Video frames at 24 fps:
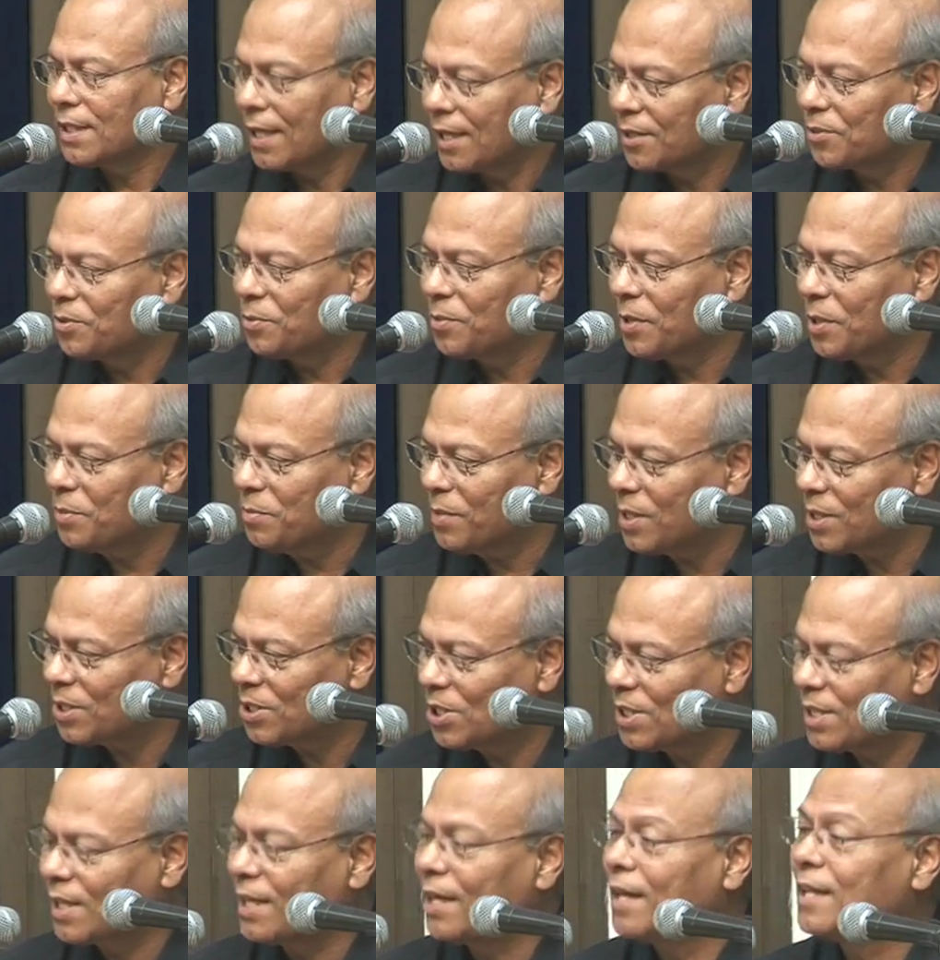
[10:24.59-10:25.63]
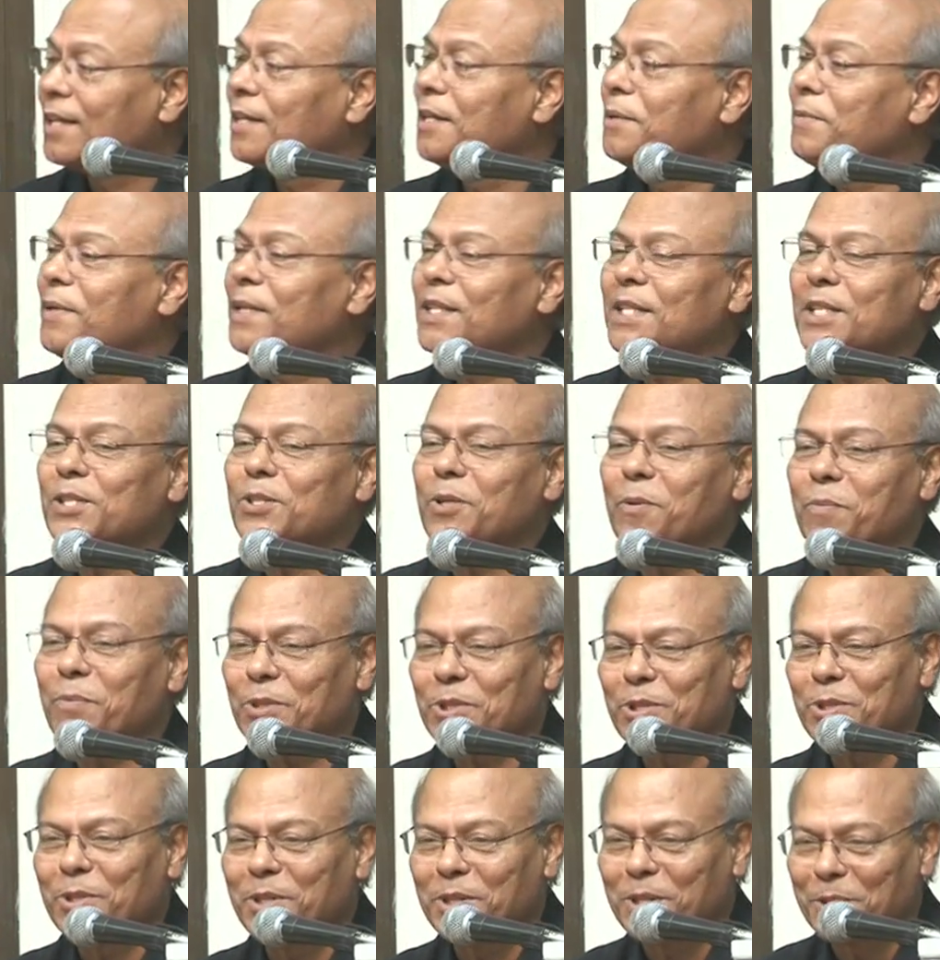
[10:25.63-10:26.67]
Thank you very much, and giving this
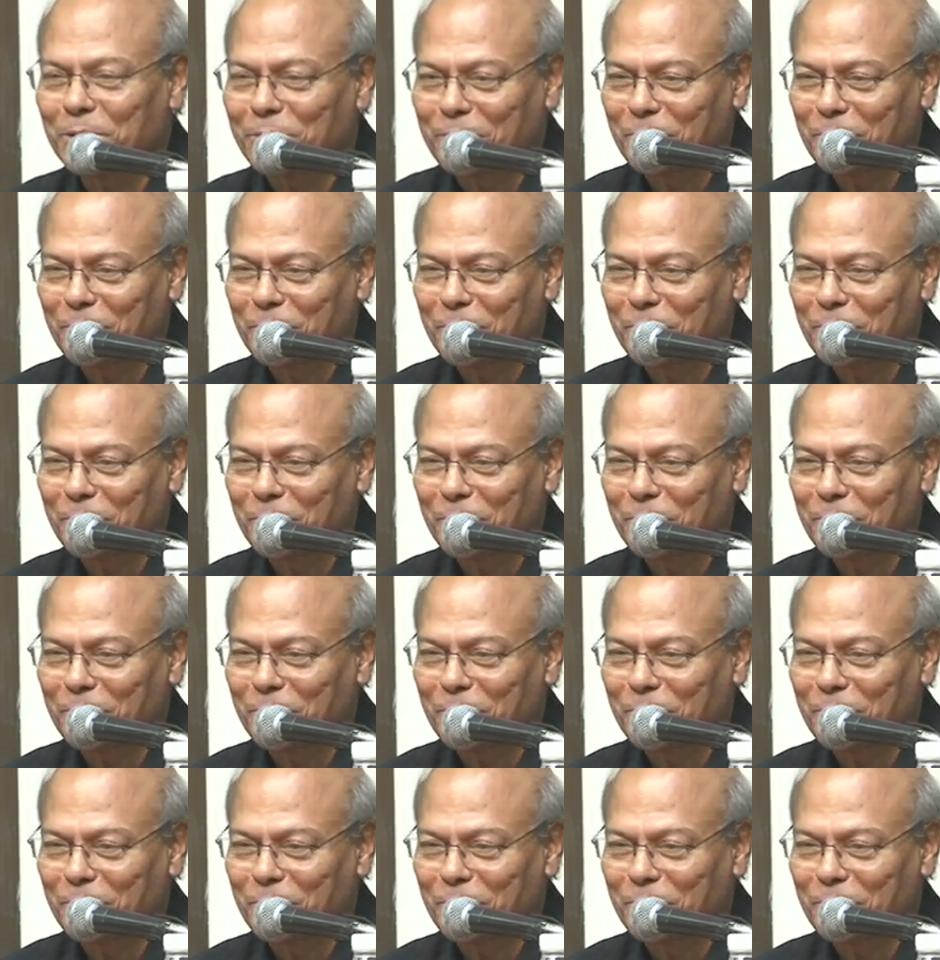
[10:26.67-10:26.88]
opportunity